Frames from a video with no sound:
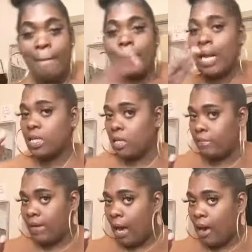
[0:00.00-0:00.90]
But I
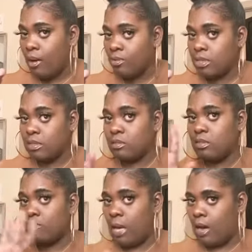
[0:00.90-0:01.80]
love dogs,
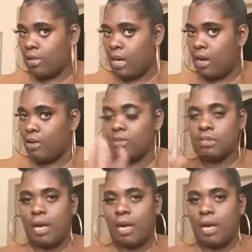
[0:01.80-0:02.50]
small dogs.